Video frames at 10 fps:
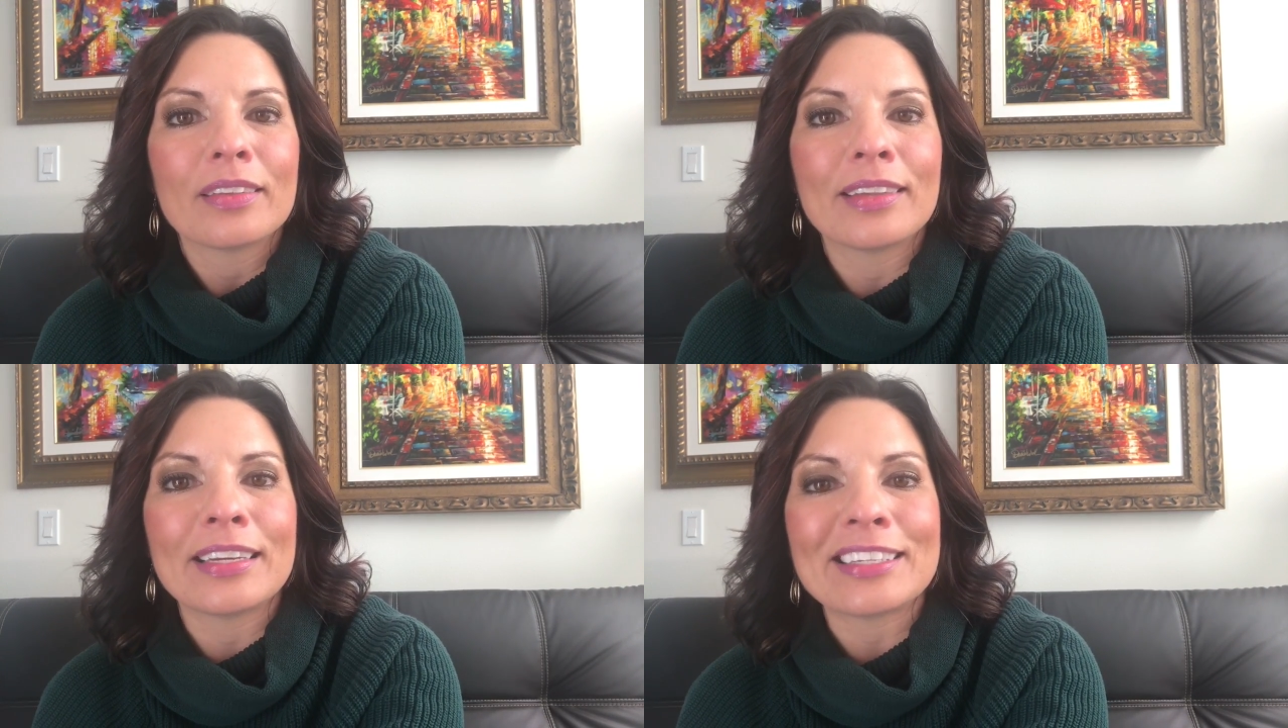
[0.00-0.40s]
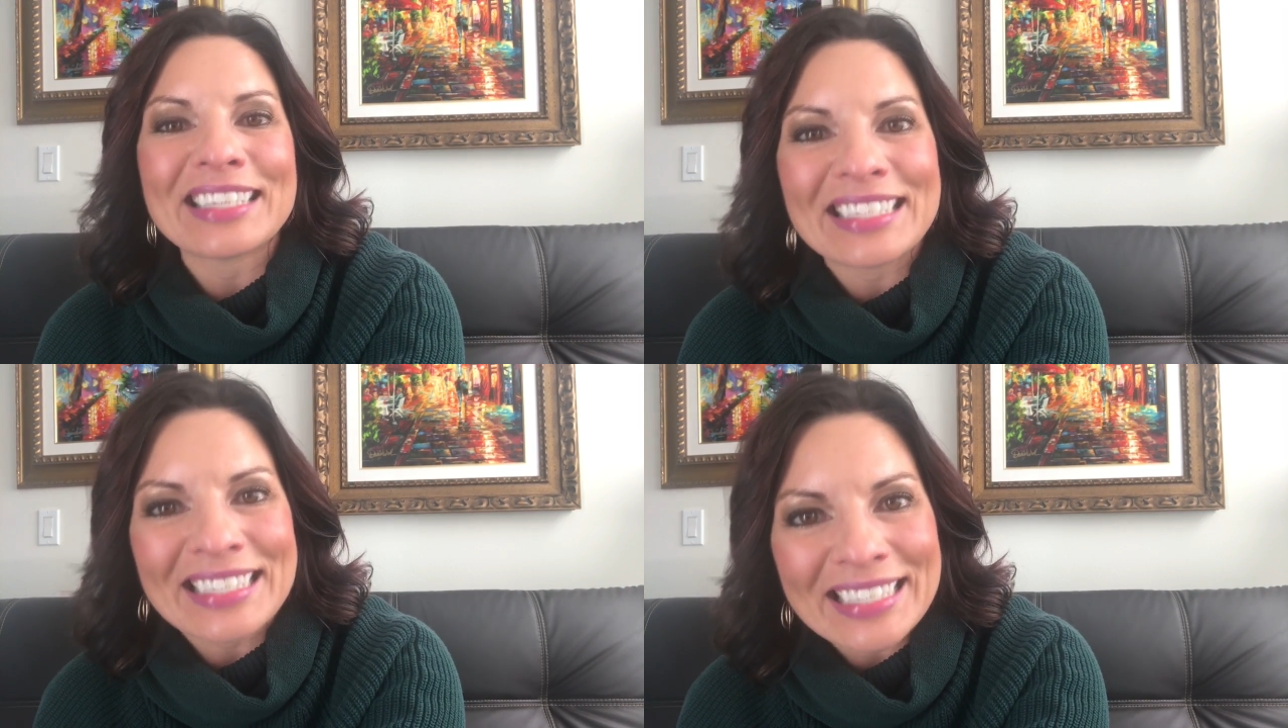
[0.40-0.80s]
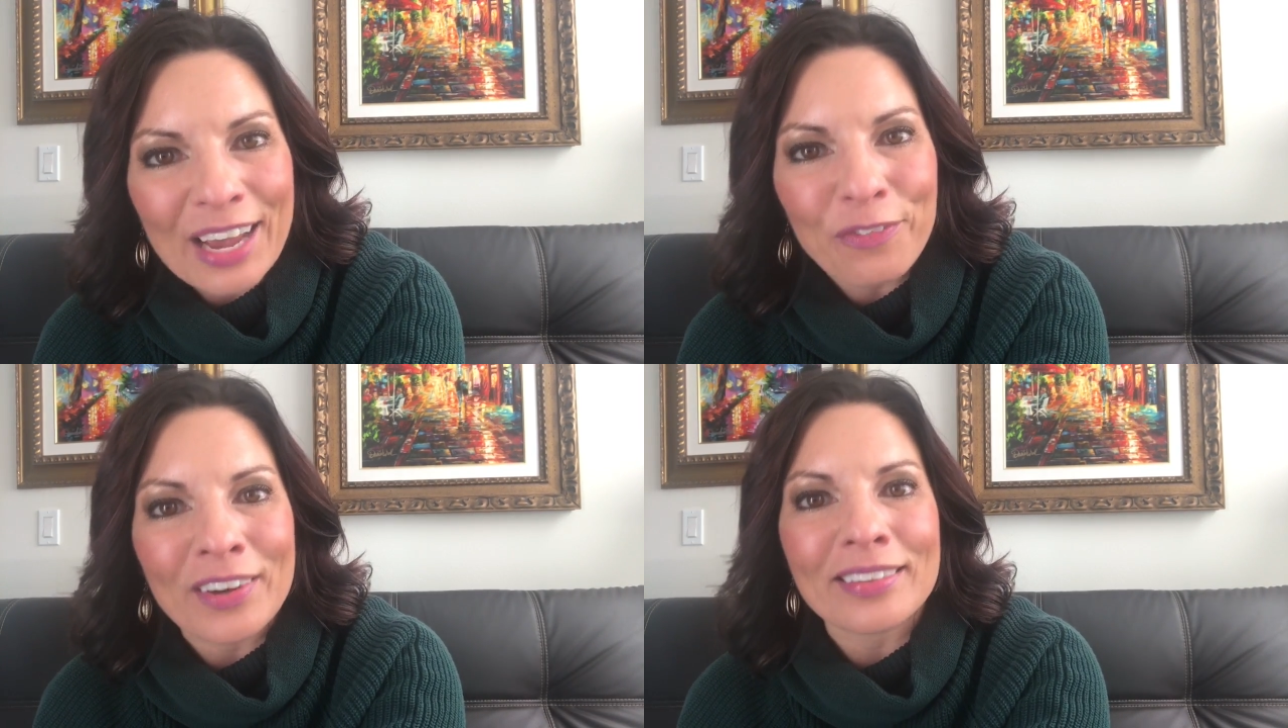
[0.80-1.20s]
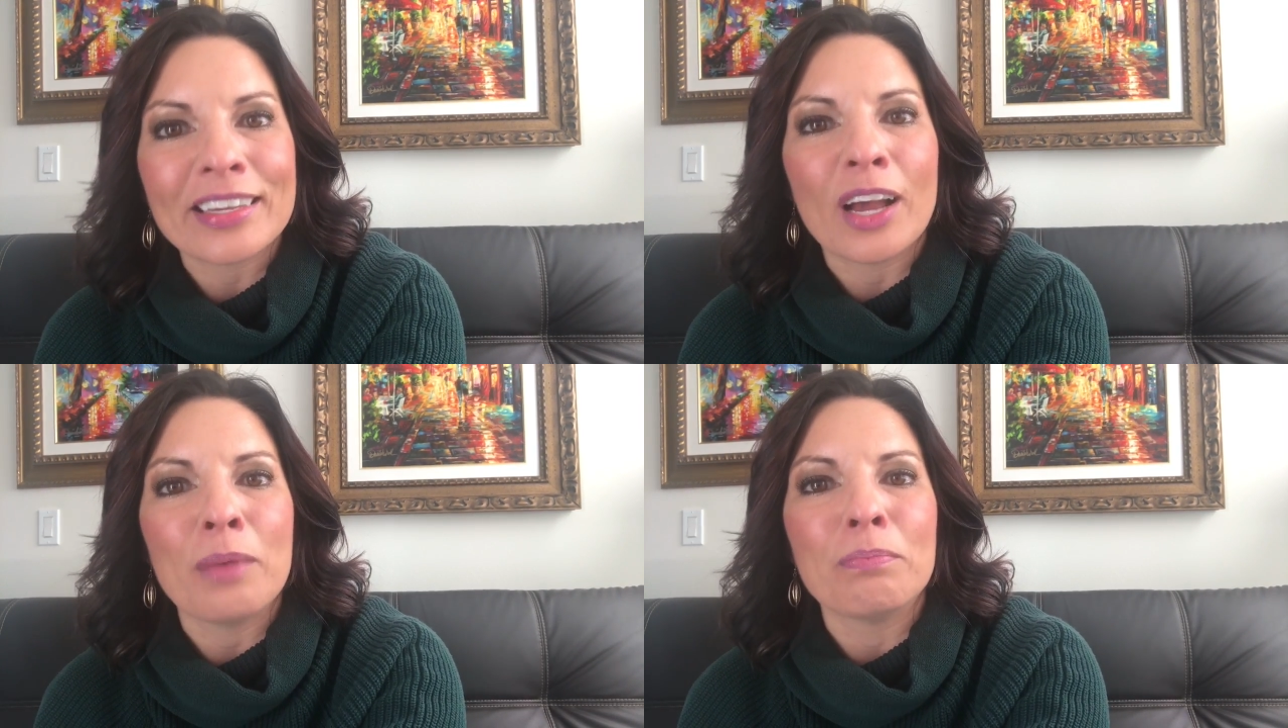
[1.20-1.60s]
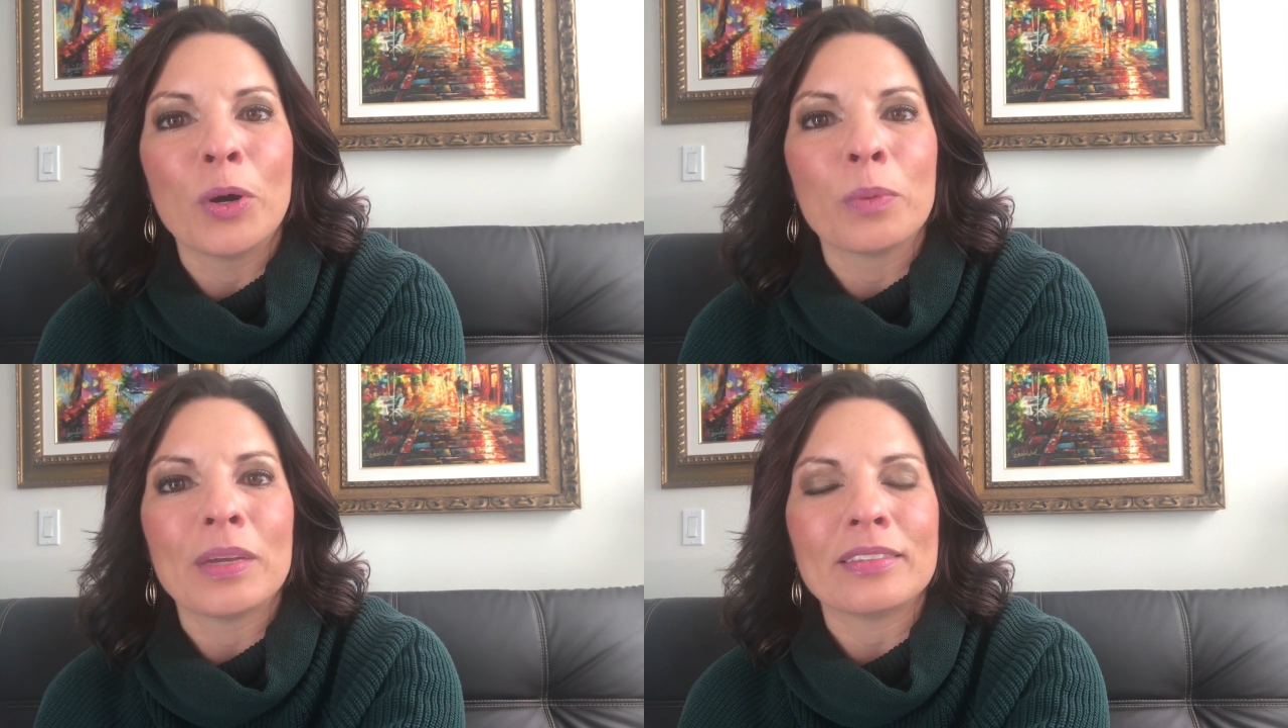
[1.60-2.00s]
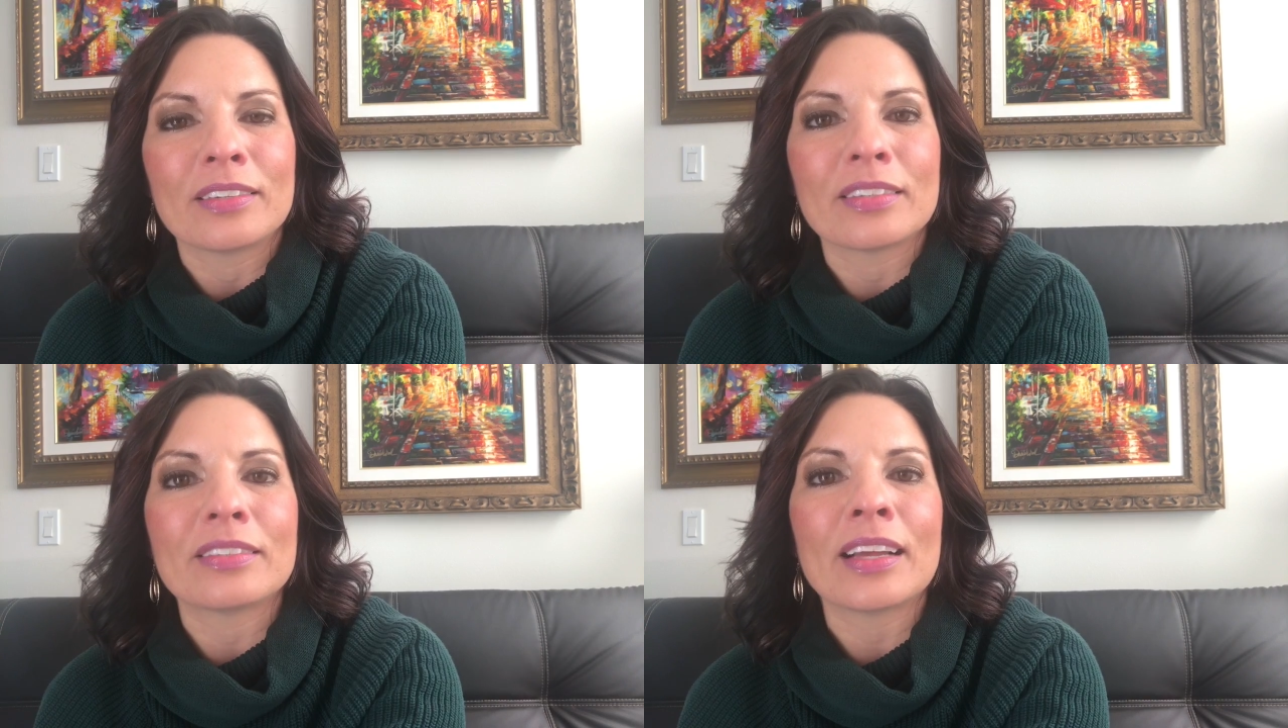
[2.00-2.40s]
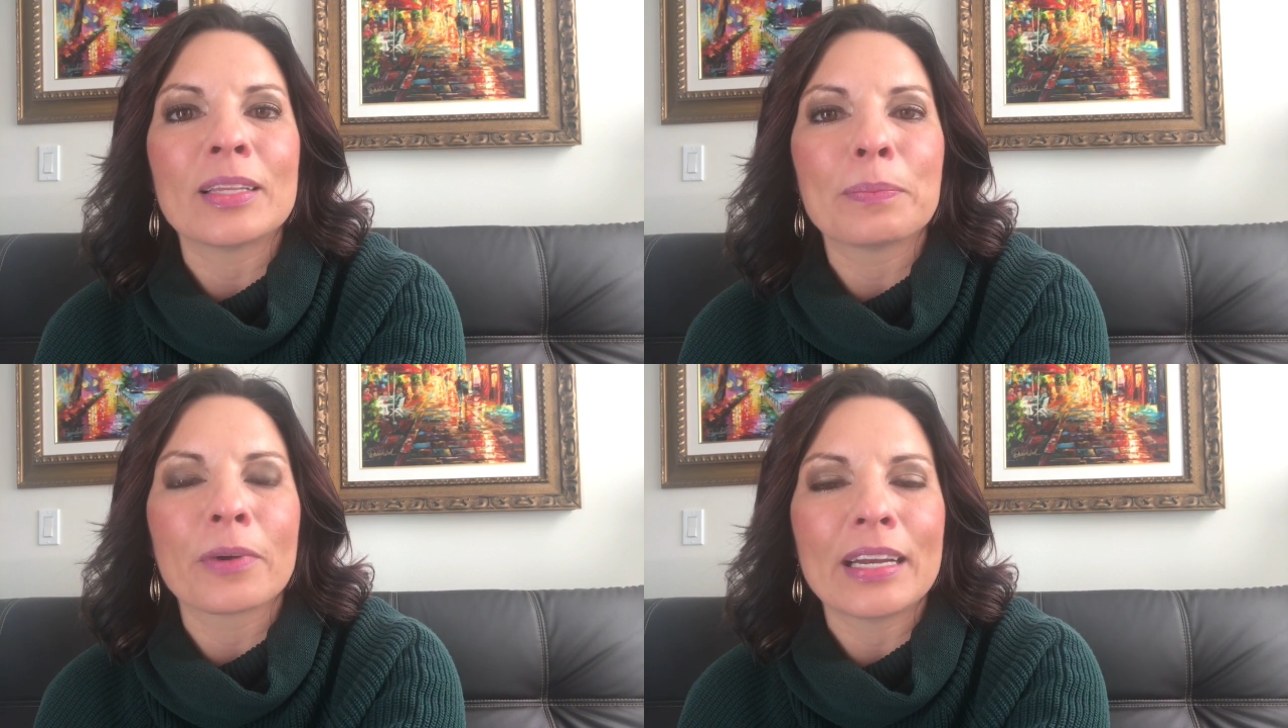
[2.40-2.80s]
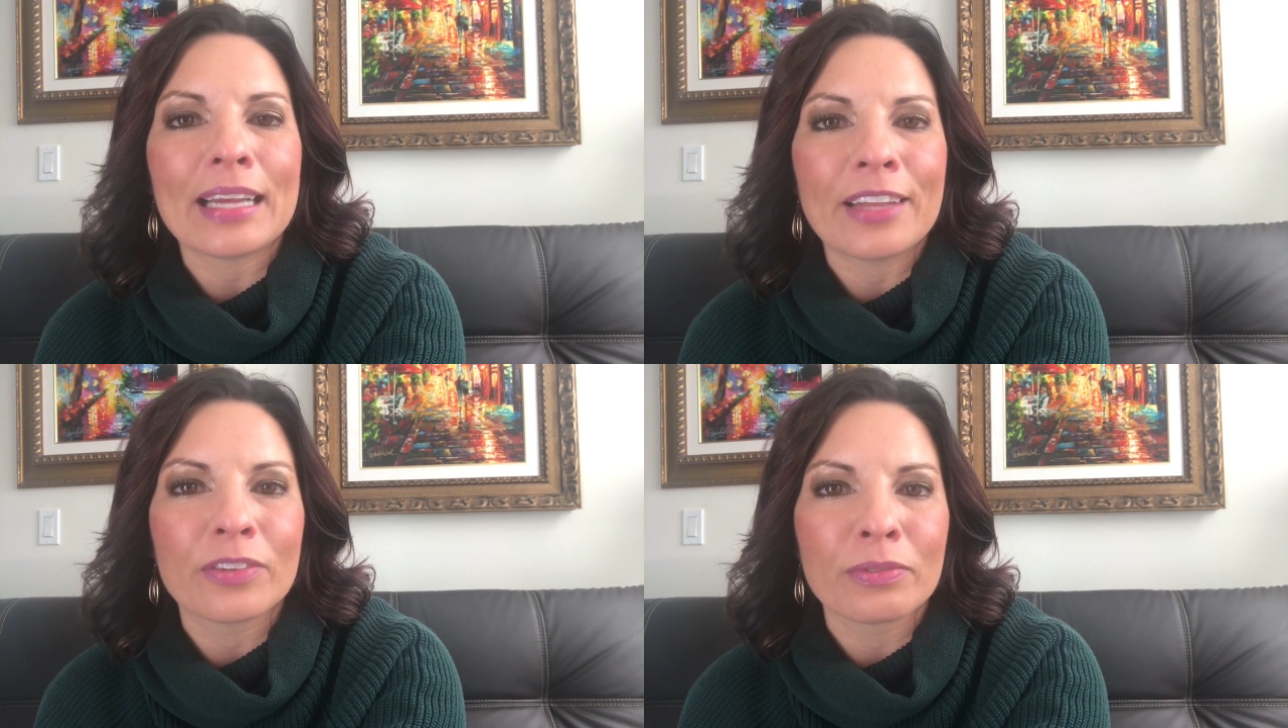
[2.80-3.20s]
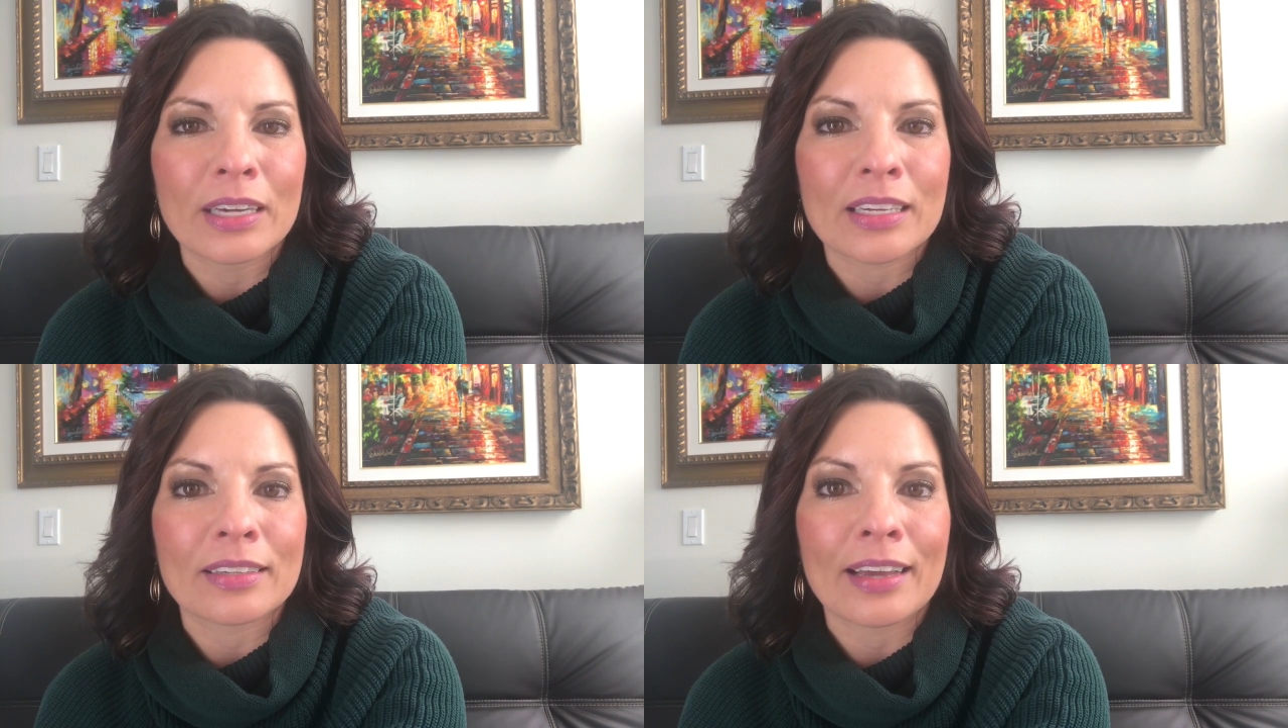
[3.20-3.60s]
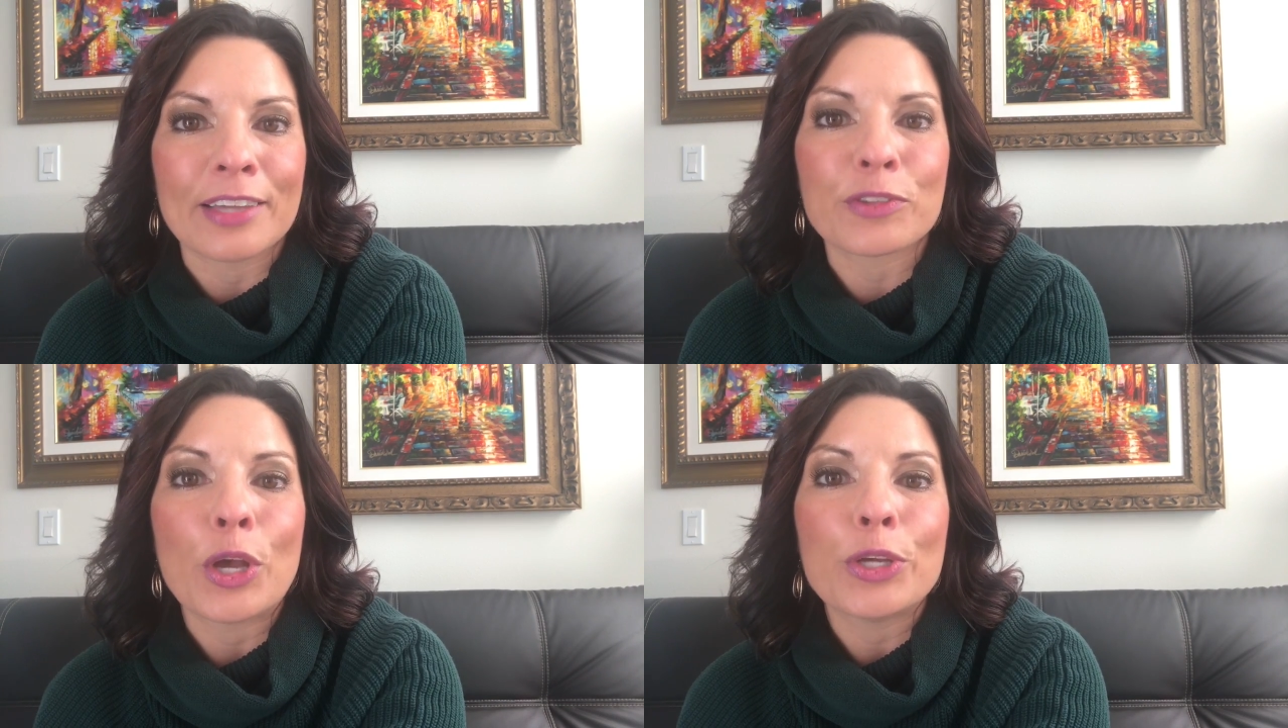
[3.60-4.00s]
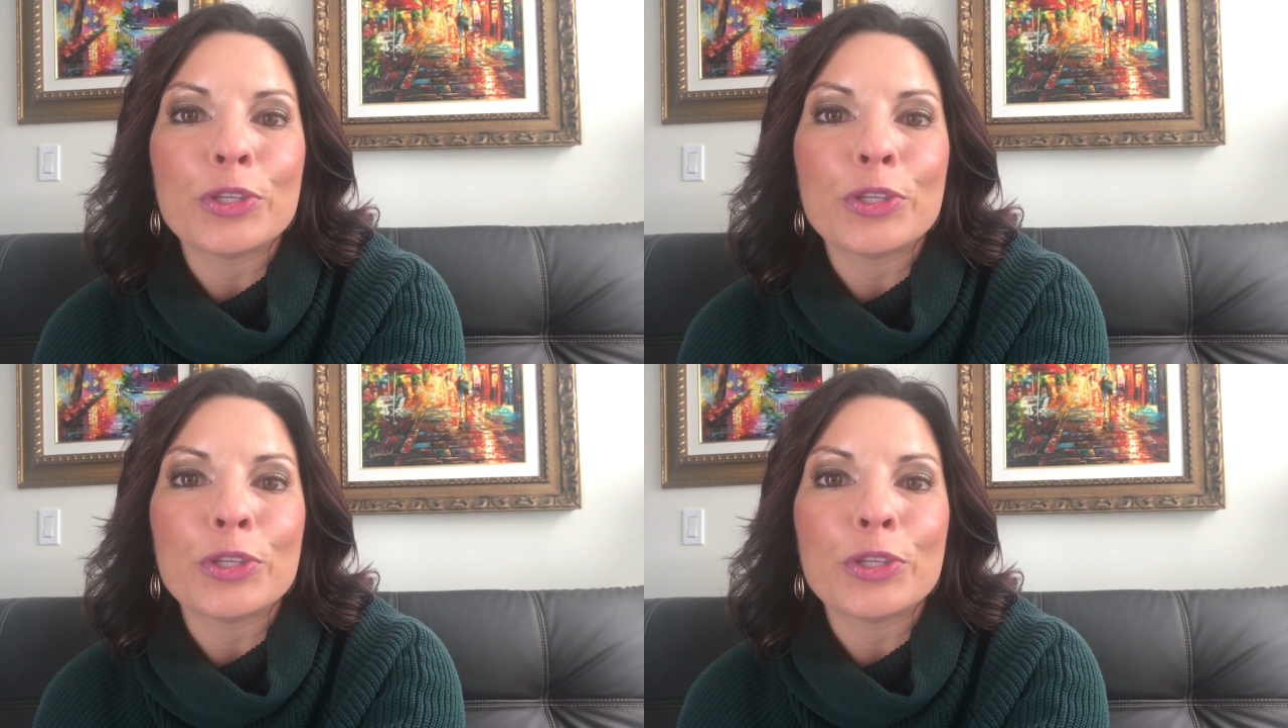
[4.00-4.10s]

that it is definitely a moment to celebrate and to recognize.